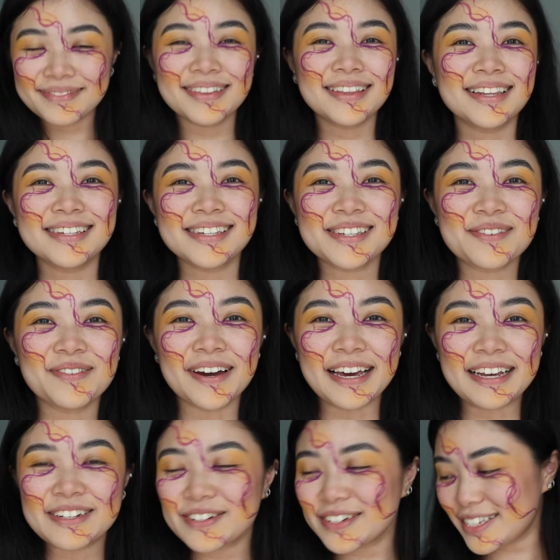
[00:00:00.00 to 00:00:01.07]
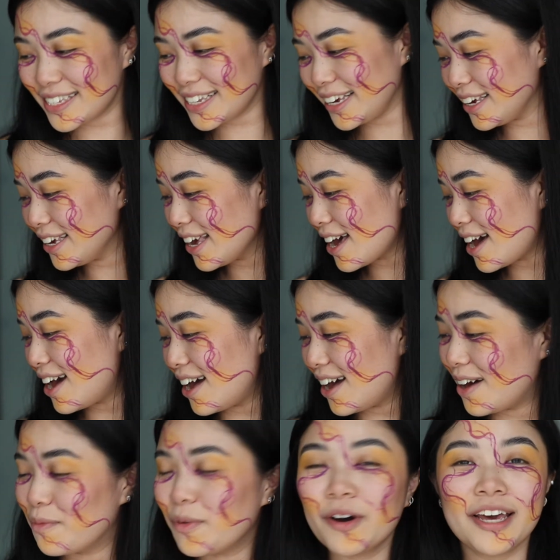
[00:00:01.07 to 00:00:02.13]
This is quite interesting.
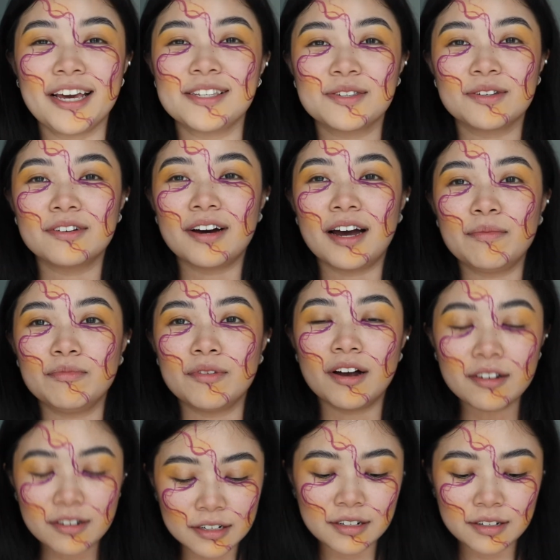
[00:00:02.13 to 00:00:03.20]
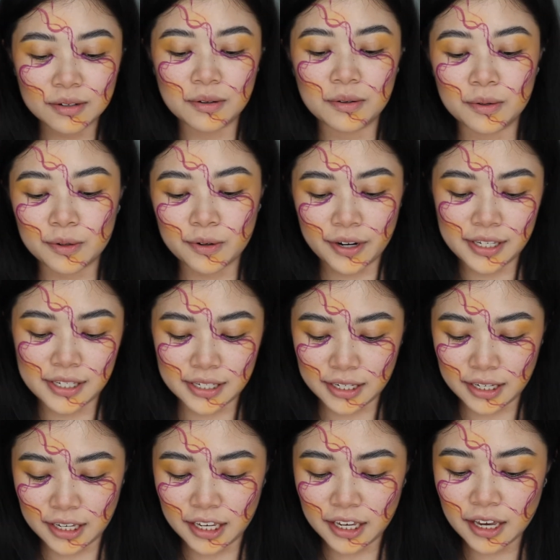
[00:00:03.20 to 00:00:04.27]
Okay, so I'm not gonna go
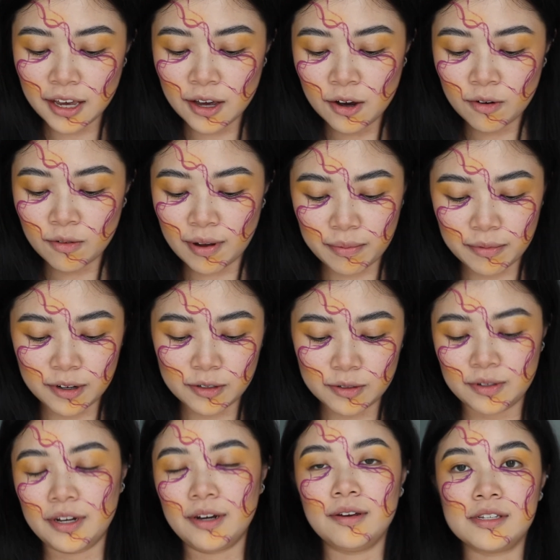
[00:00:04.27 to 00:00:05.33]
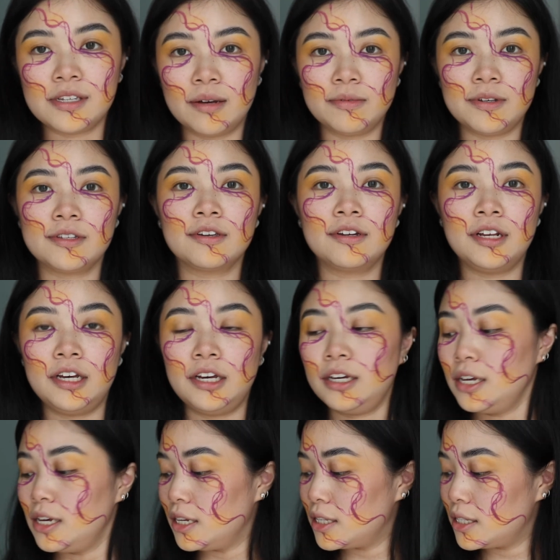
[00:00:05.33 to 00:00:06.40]
crazy. What I'm gonna do now is I'm just gonna
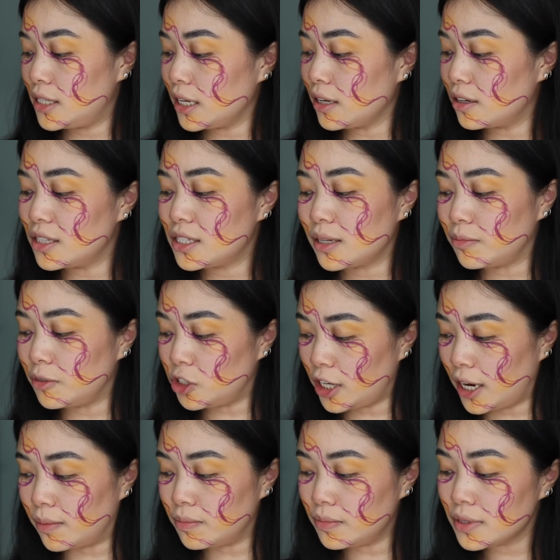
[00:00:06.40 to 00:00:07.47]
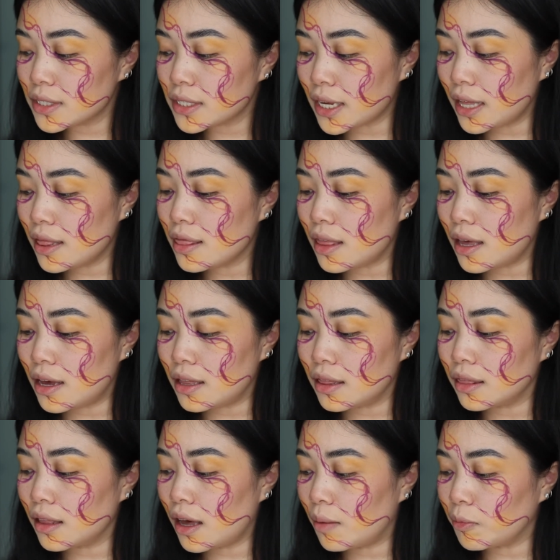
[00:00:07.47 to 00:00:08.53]
stick on some gems, and
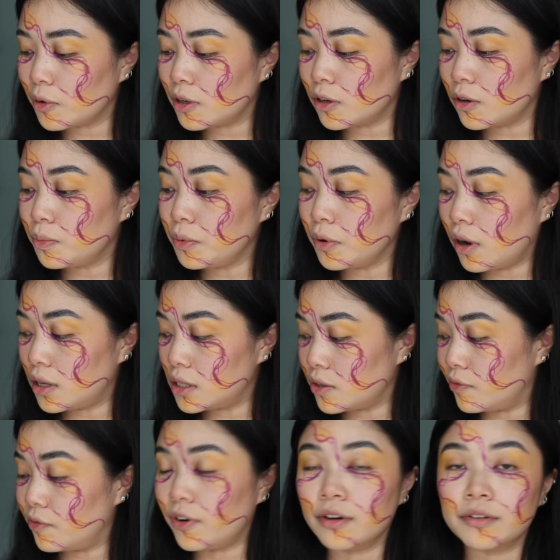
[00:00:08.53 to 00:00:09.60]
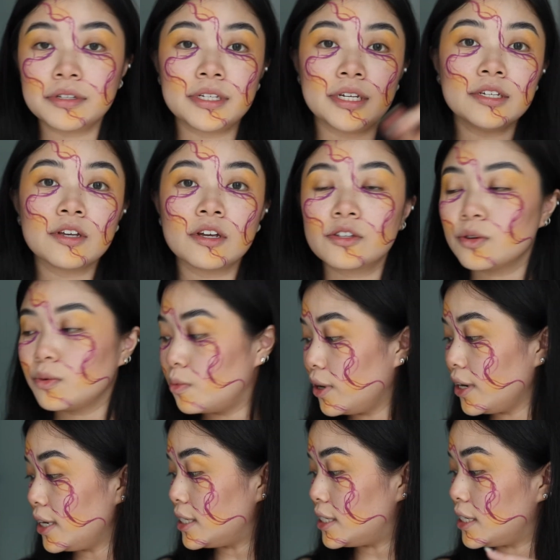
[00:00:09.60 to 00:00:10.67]
then I'm gonna go put on some falsies. So
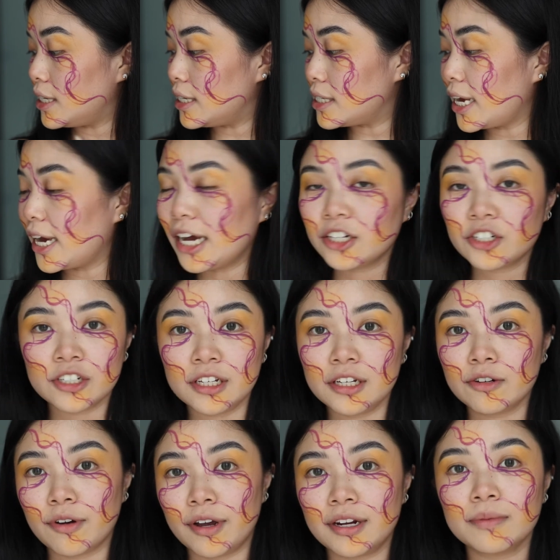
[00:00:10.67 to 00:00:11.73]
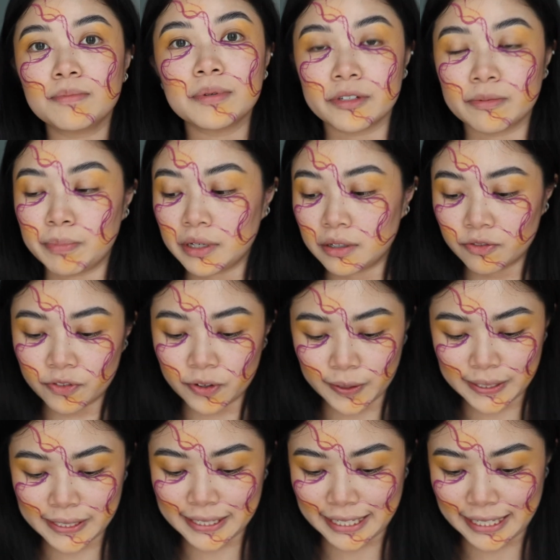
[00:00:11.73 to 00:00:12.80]
what I did is I actually created purple
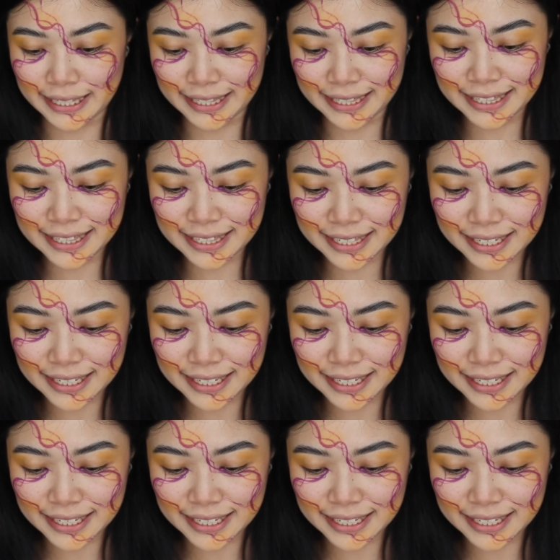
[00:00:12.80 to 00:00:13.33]
falsies.